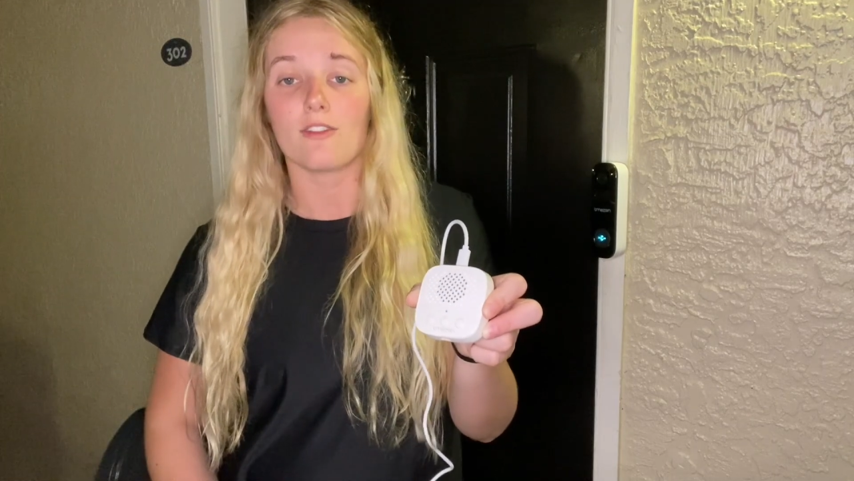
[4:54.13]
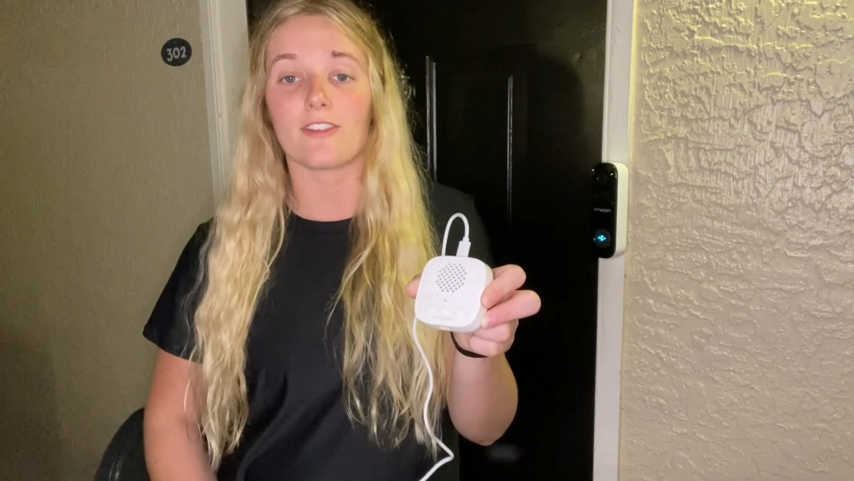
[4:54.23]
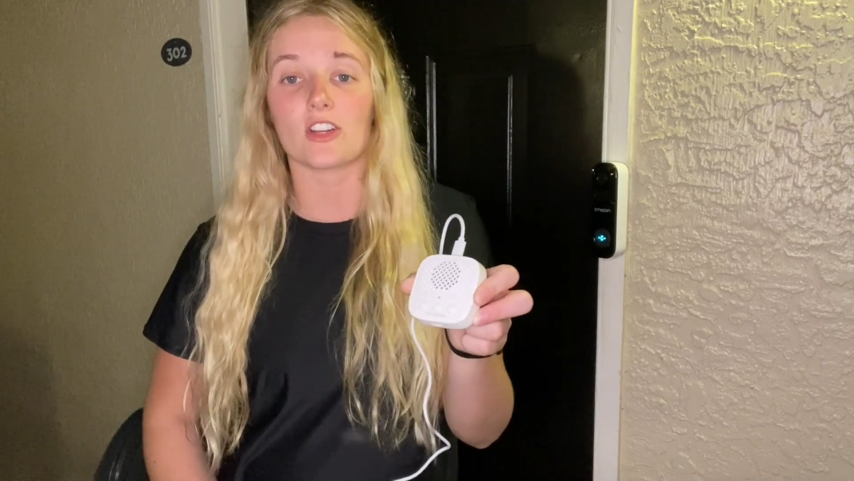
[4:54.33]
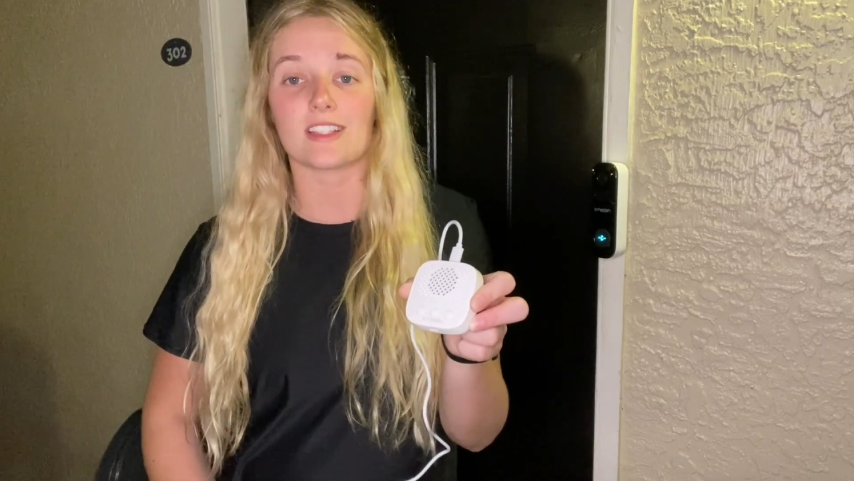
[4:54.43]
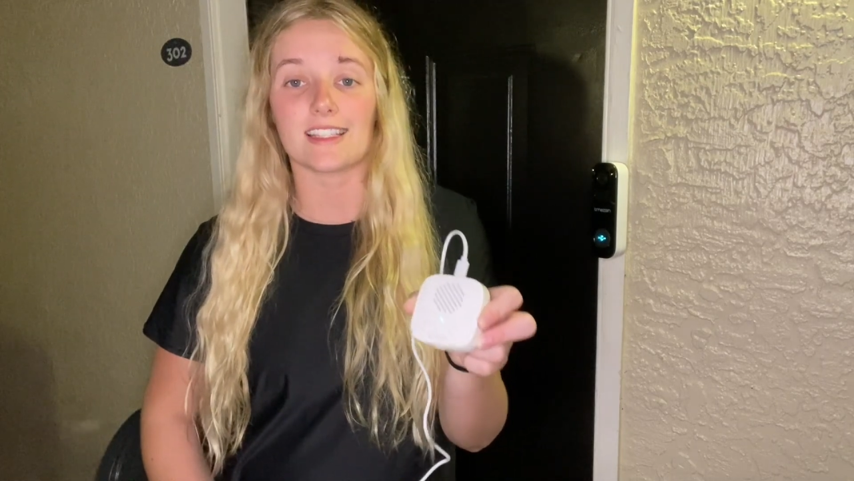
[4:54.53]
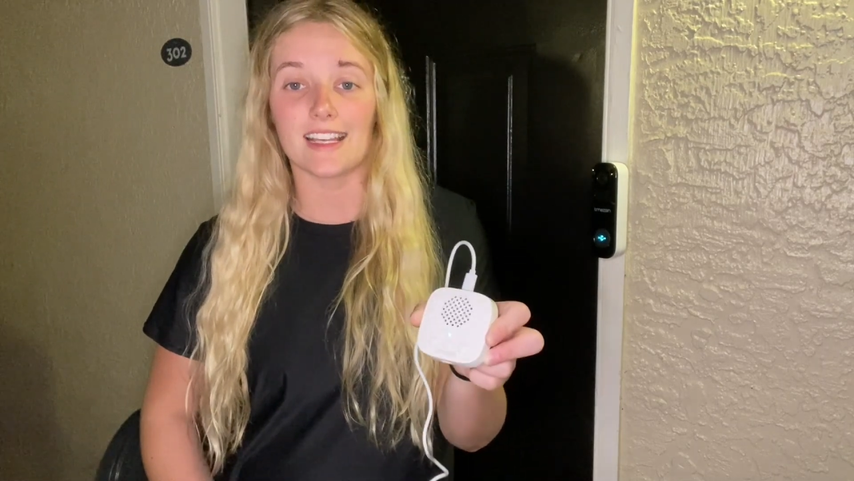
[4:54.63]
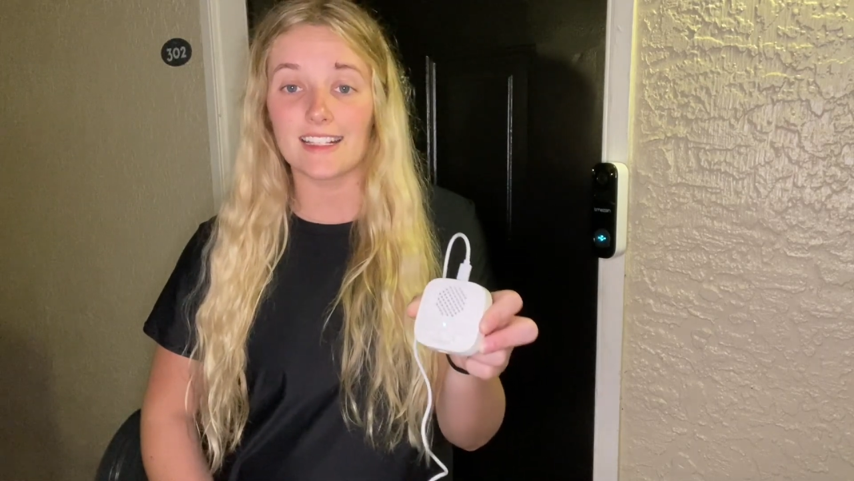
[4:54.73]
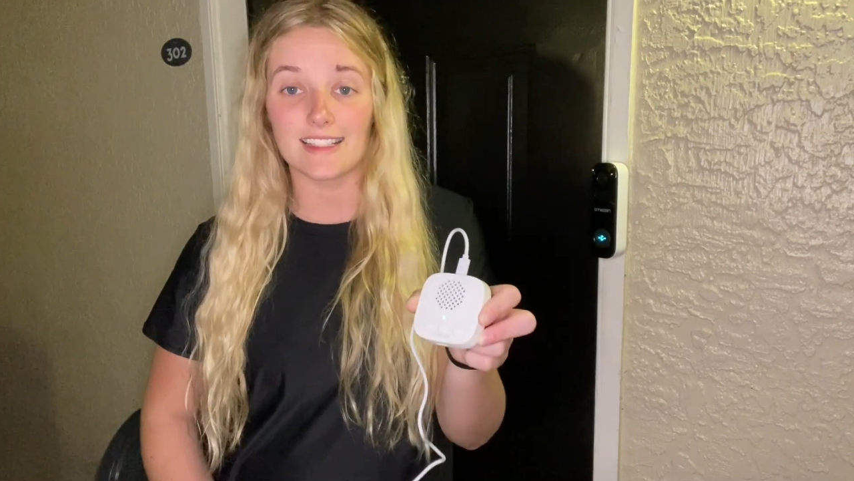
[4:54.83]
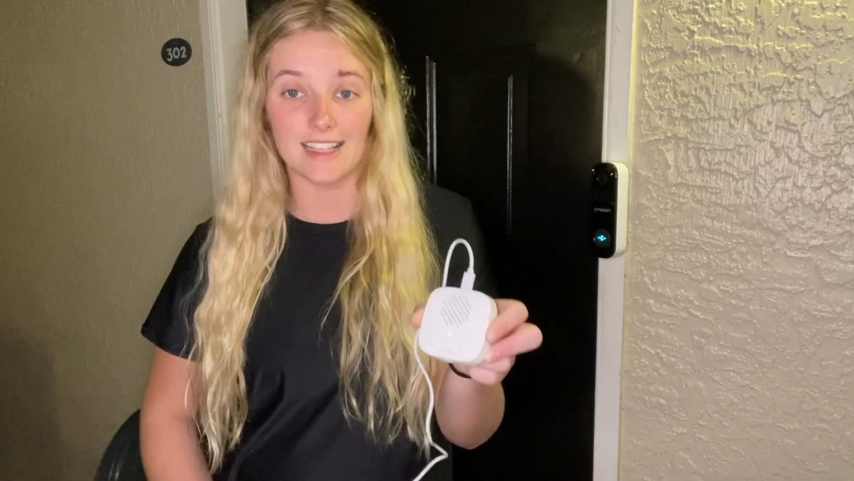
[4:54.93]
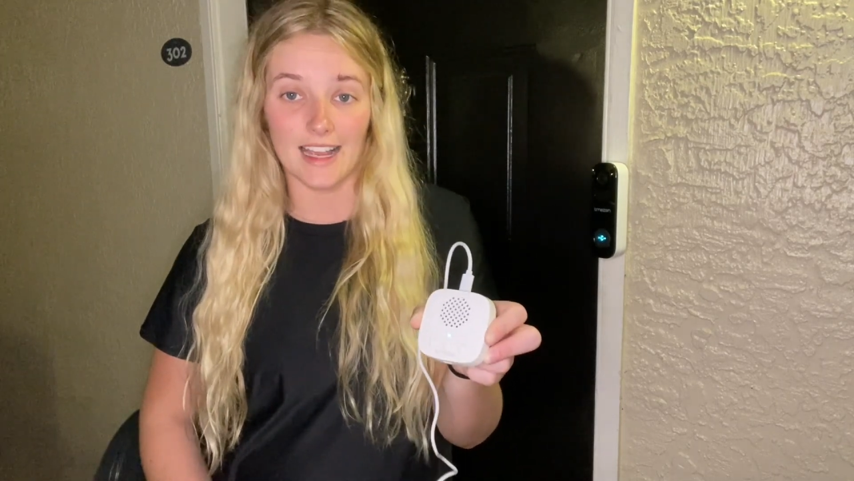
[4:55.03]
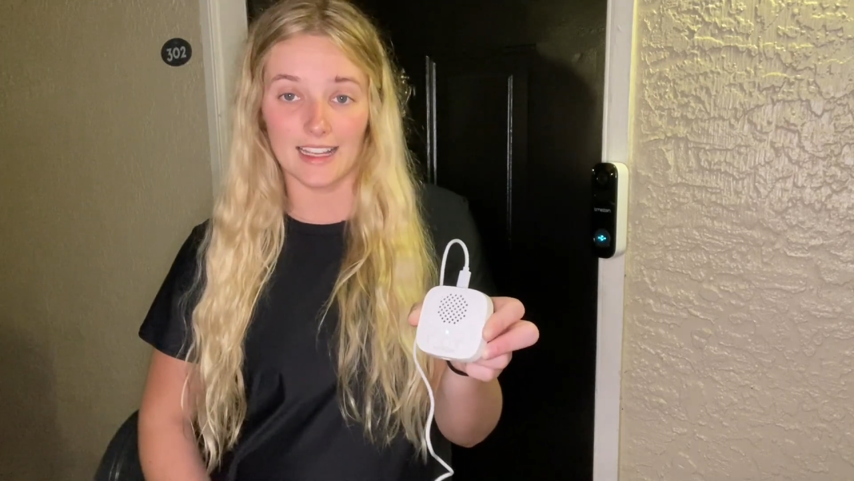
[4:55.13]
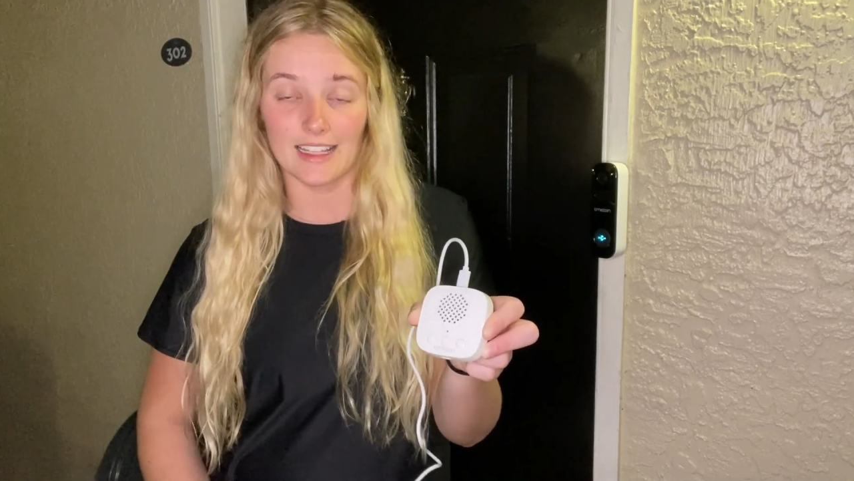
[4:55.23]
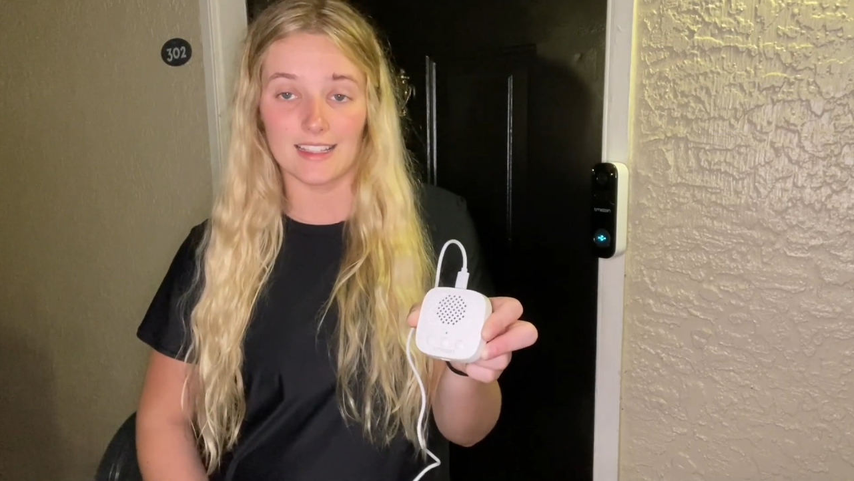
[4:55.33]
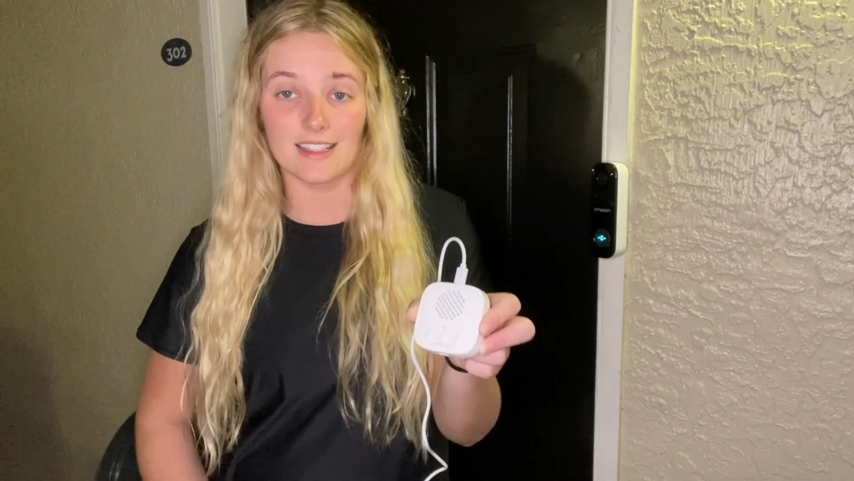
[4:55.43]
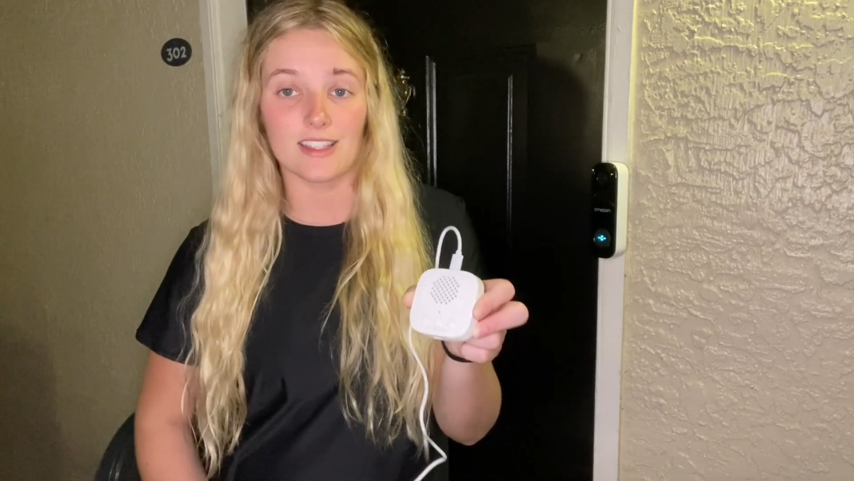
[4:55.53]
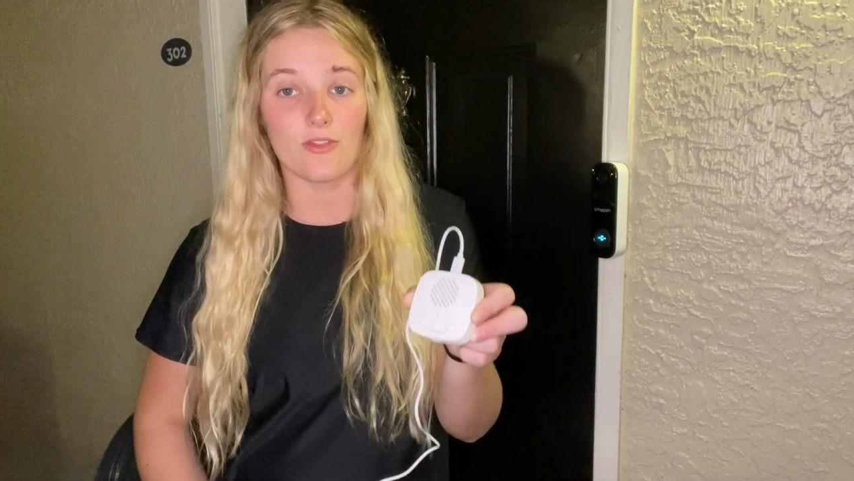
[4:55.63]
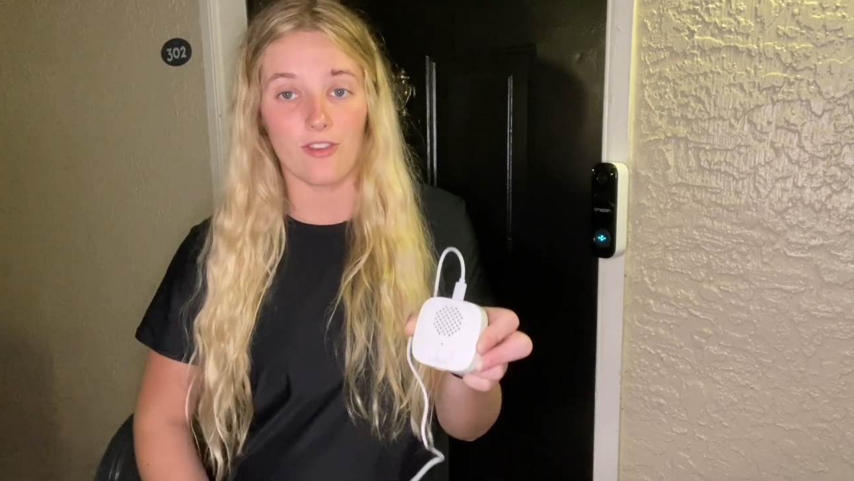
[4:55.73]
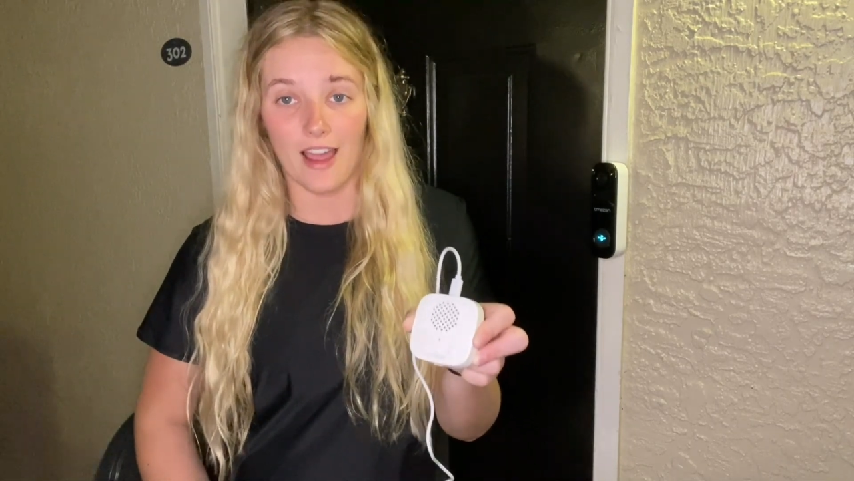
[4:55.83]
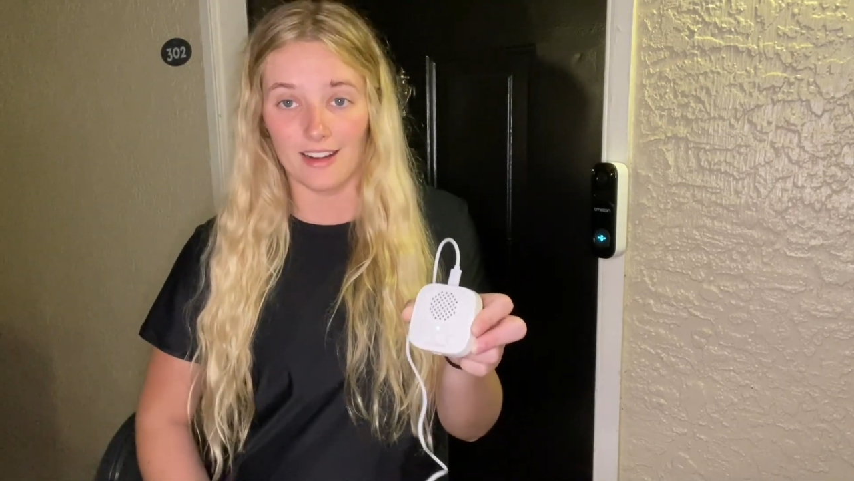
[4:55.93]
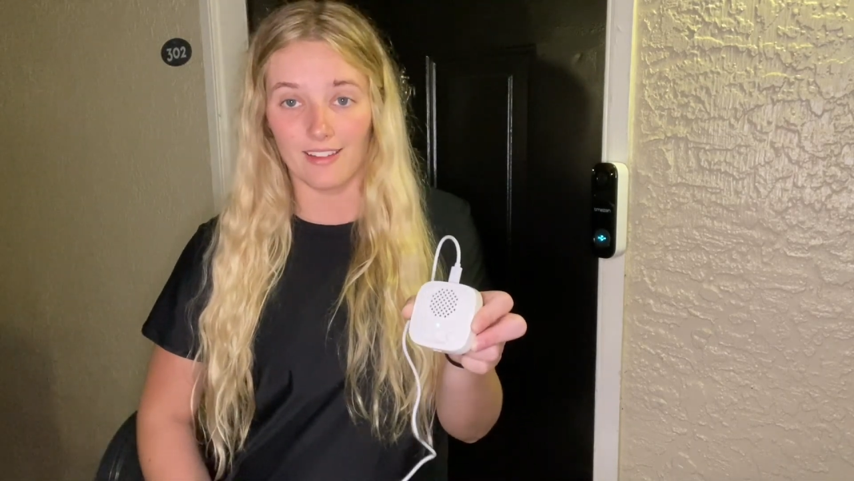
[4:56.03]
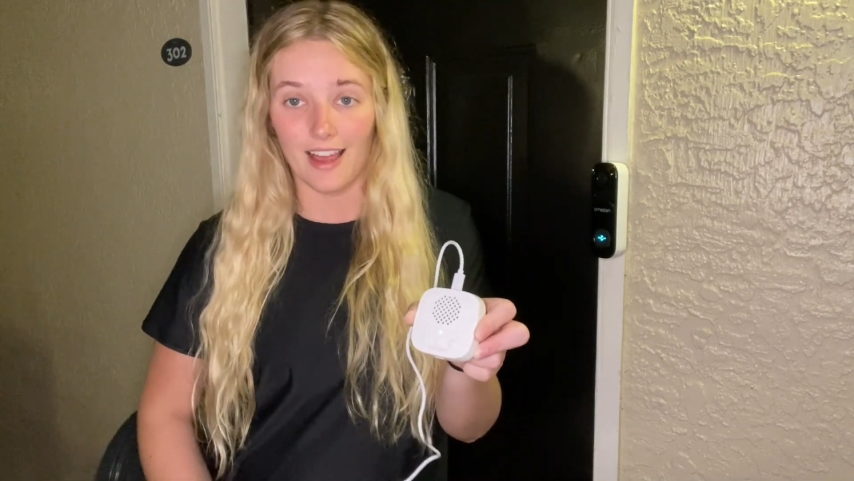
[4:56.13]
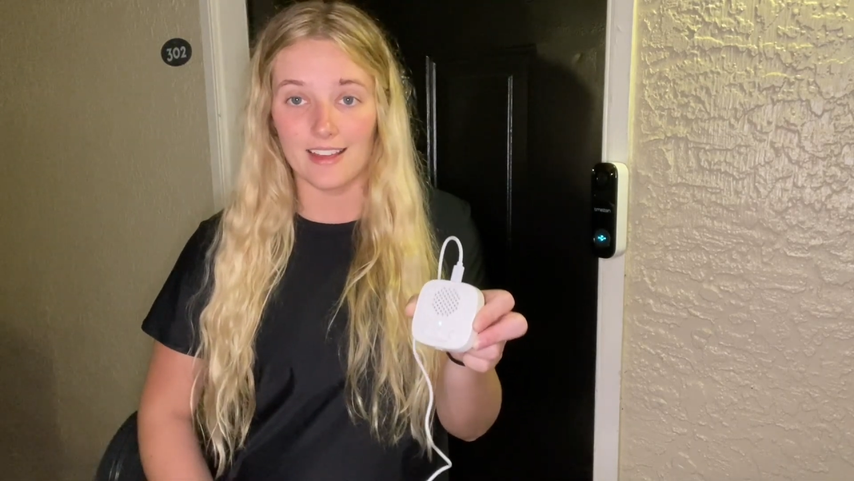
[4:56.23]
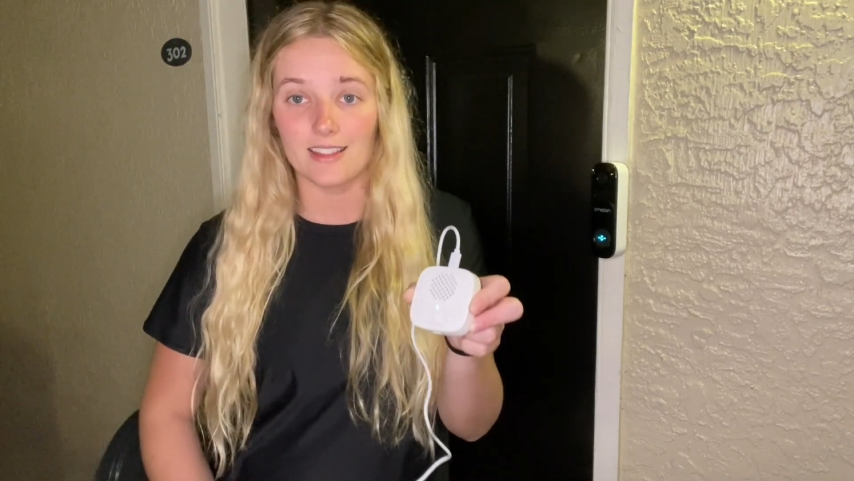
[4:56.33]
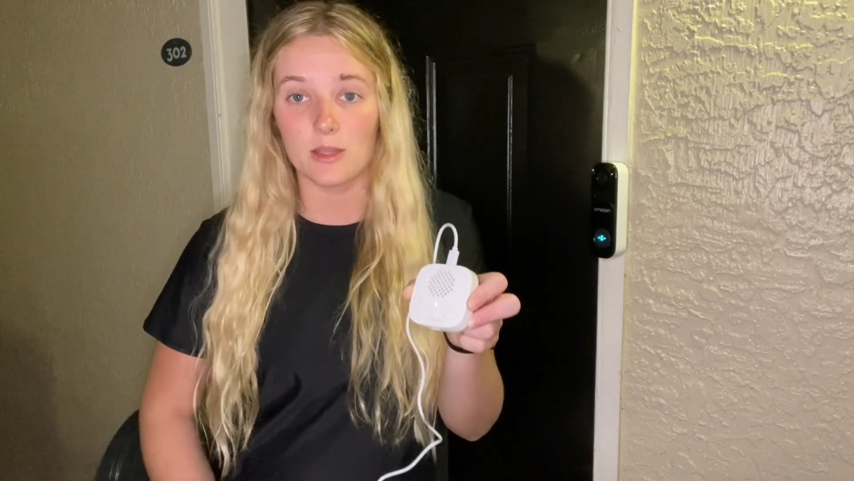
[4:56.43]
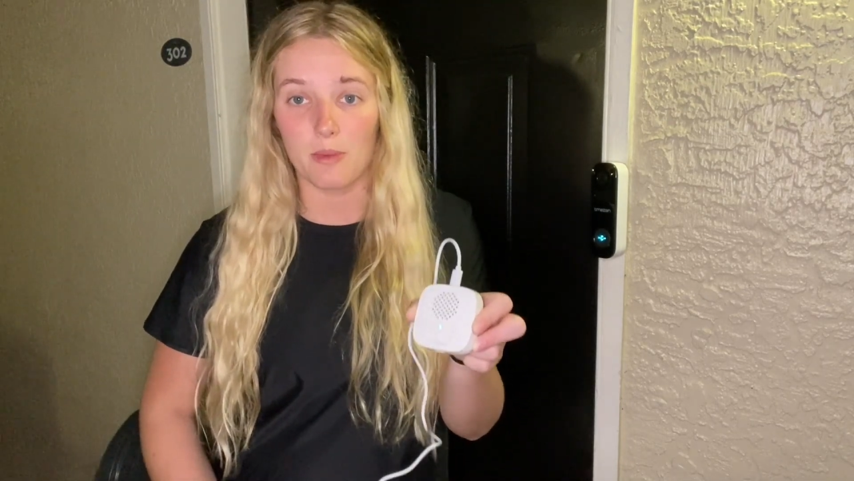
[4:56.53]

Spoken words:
for 6 seconds to finalize